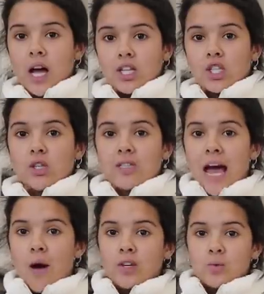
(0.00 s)
We got two
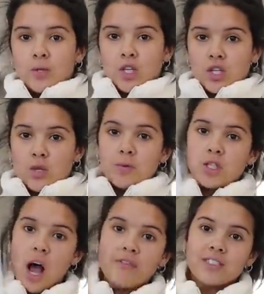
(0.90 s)
towels, which are super
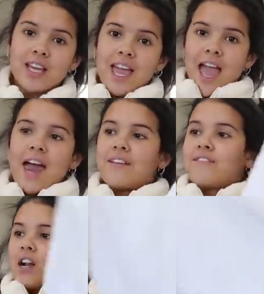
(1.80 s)
soft and a
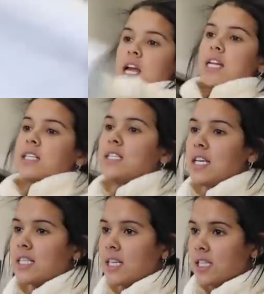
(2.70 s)
very
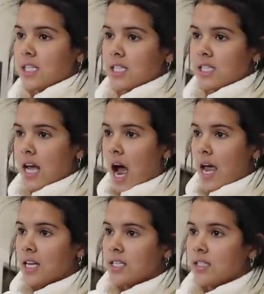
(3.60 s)
decent
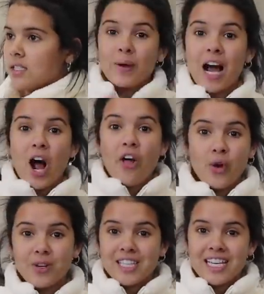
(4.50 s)
size. We got all
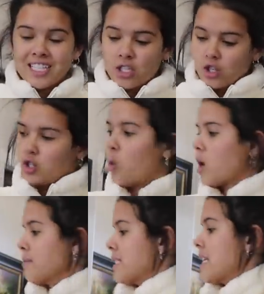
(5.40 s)
those things. These are
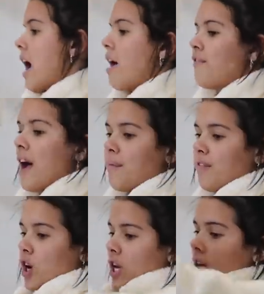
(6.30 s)
dorm stuff. I'm
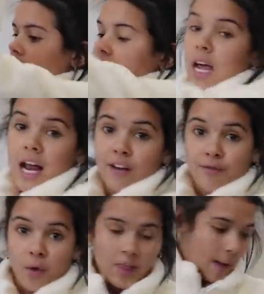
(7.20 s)
very excited
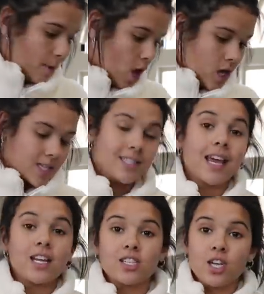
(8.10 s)
for them.
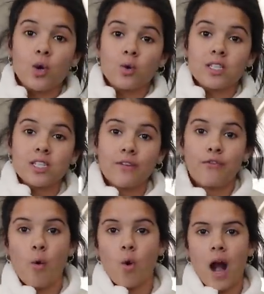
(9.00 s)
Stay tuned
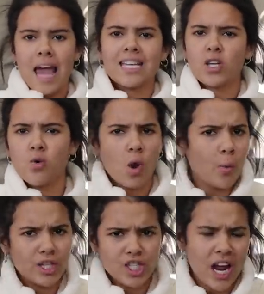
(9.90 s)
for, I don't know
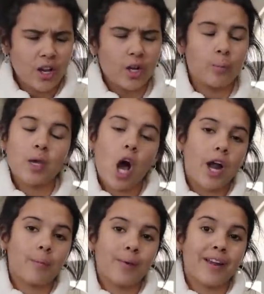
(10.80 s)
which channel it'll be
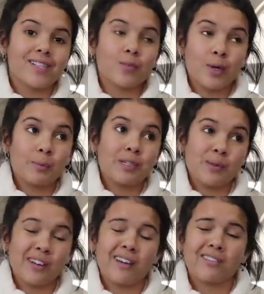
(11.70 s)
on, but we'll be
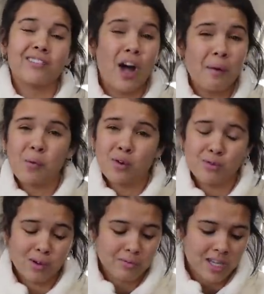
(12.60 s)
doing a lot more dorm